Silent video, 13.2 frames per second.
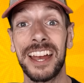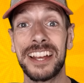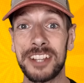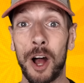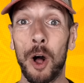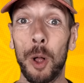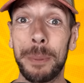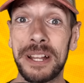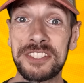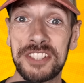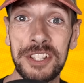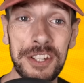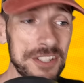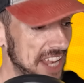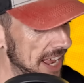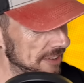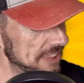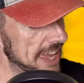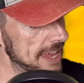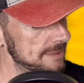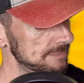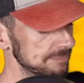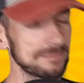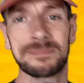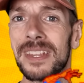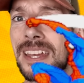There's a whole bunch of news out there,
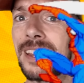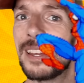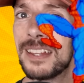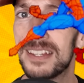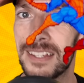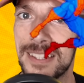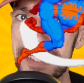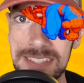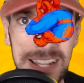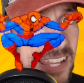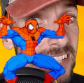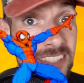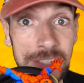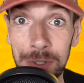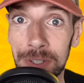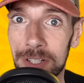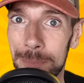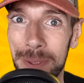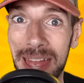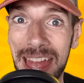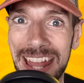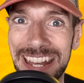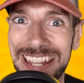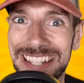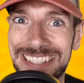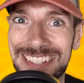so let's talk about
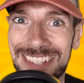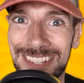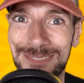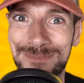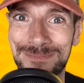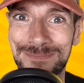it.